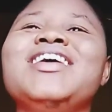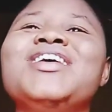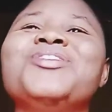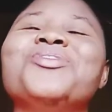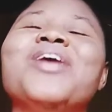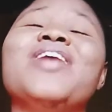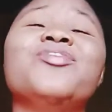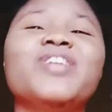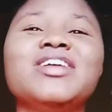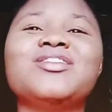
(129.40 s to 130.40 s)
To
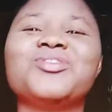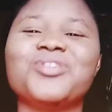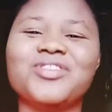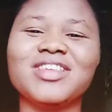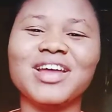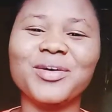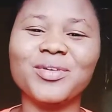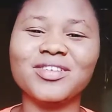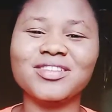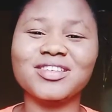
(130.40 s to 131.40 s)
avoid stories
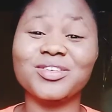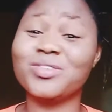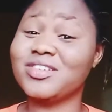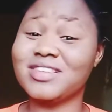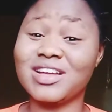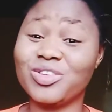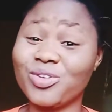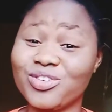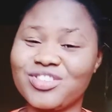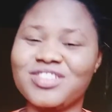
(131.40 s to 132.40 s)
that
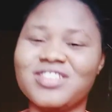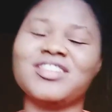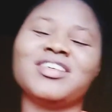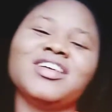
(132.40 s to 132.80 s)
touch.